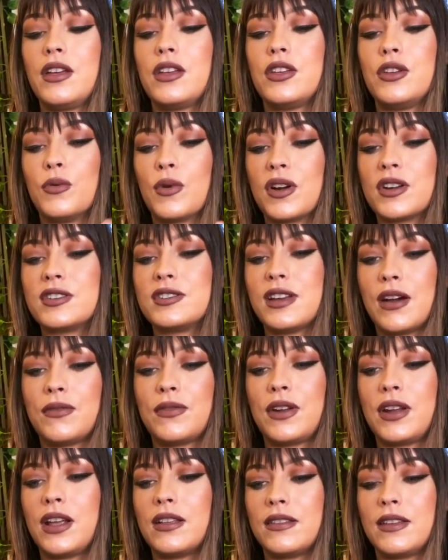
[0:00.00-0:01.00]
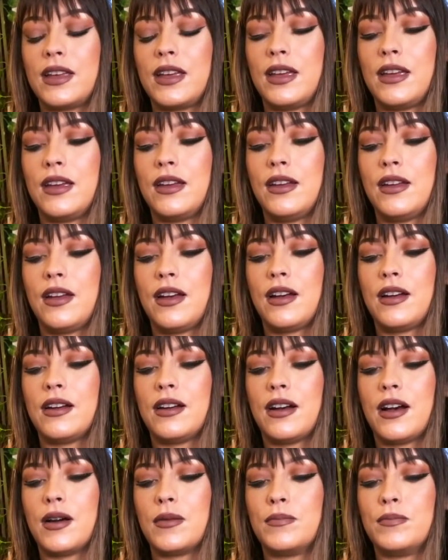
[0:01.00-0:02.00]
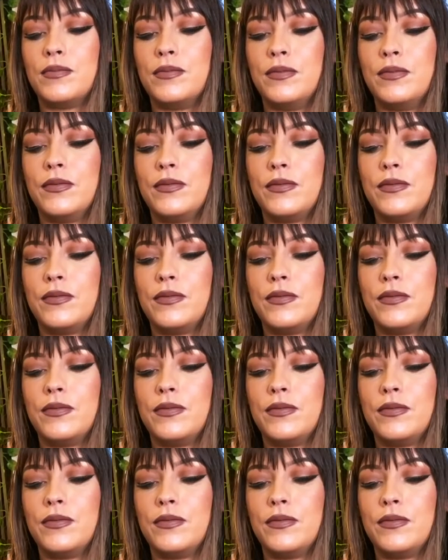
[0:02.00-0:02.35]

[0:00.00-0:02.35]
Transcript: you are definitely um,